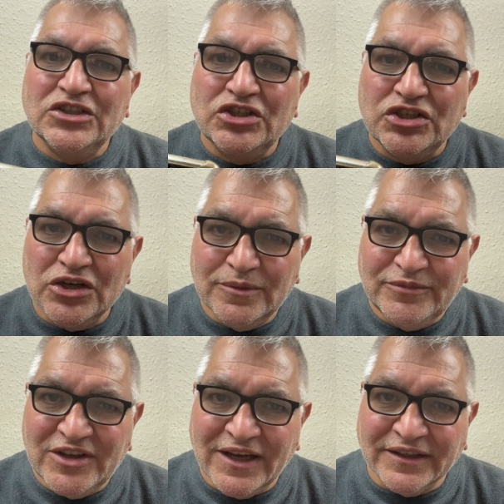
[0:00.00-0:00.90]
Job
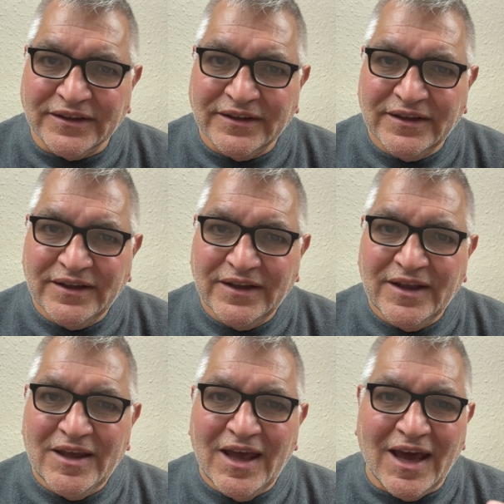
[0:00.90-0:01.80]
done.
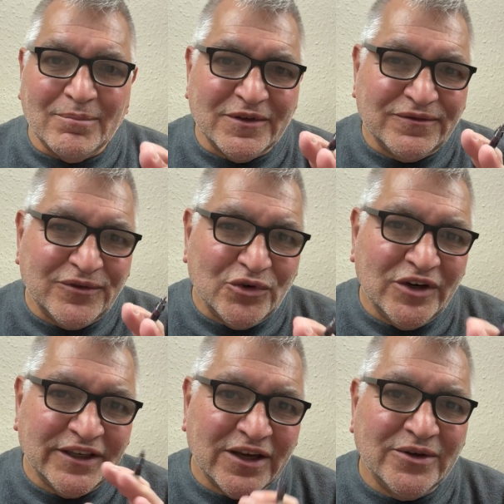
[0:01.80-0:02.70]
And before
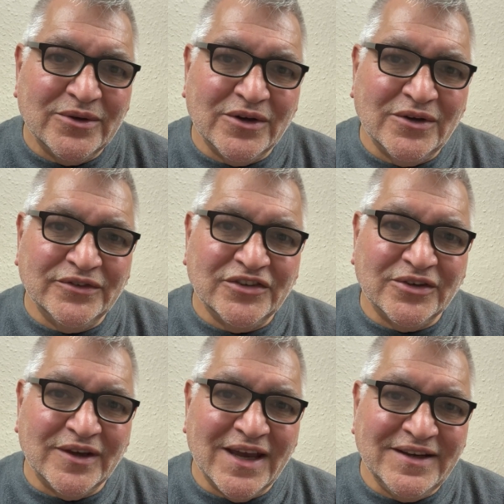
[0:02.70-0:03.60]
I go on
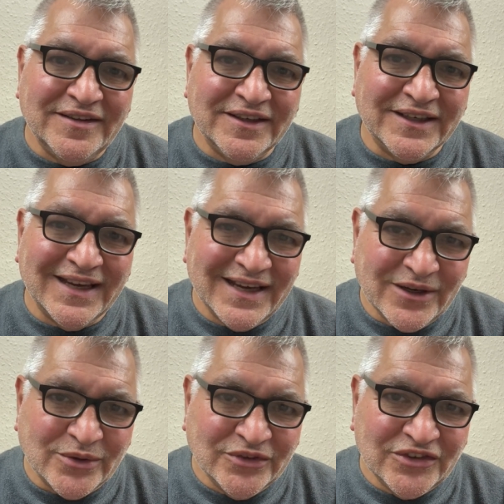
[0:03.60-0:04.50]
to anything
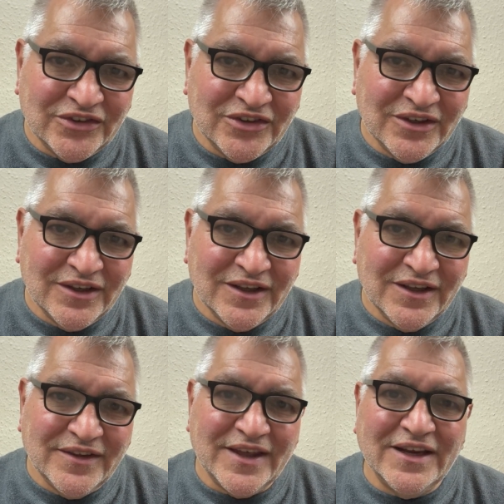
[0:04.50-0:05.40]
else,
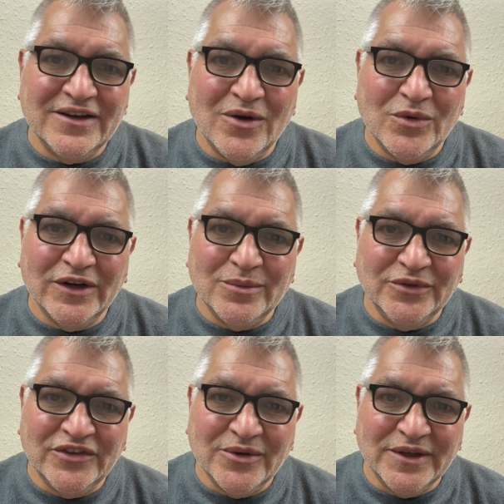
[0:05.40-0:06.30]
then what I will
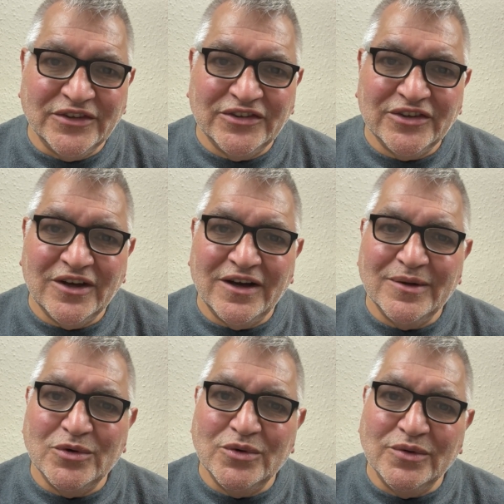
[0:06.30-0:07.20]
do is I
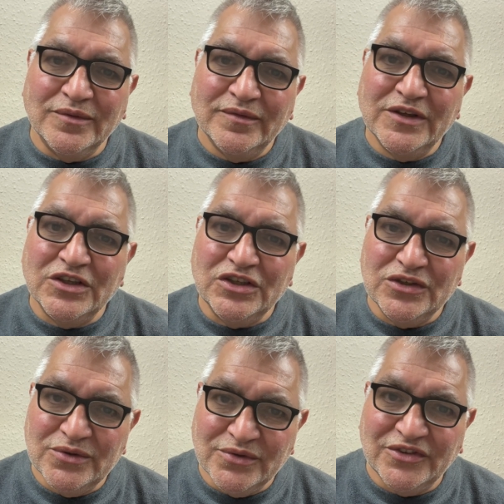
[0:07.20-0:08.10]
will
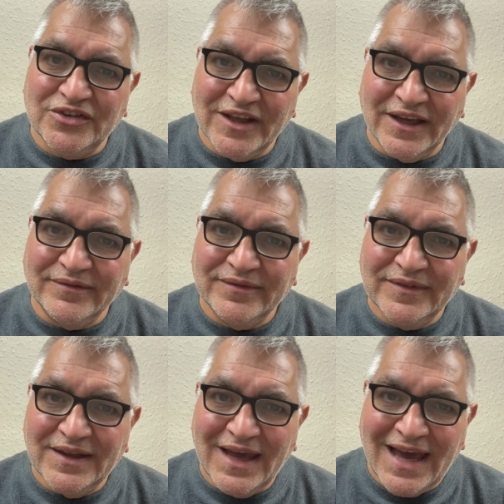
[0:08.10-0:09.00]
use that
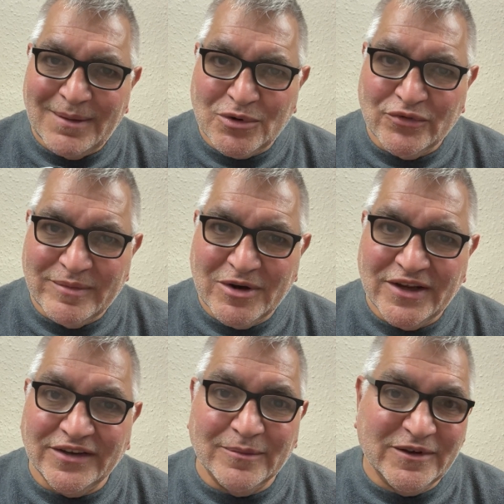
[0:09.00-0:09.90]
Apple
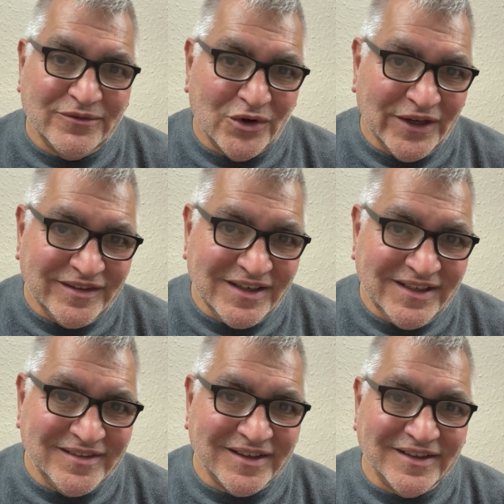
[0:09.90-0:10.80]
reminder. Before I
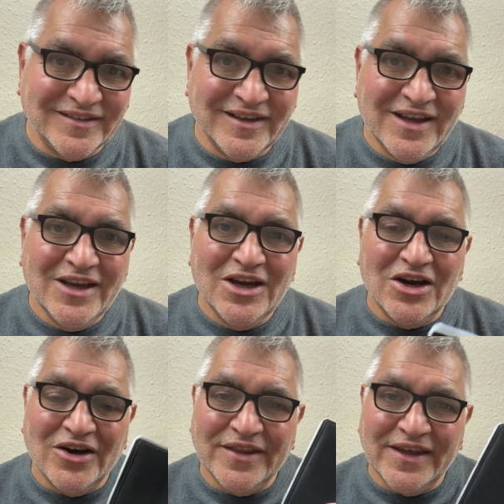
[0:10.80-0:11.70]
delete it,
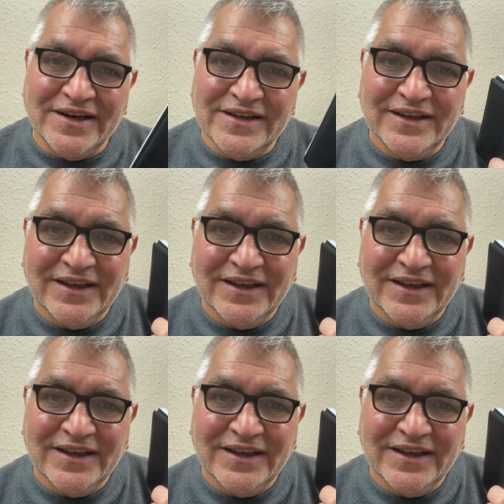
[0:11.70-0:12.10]
I then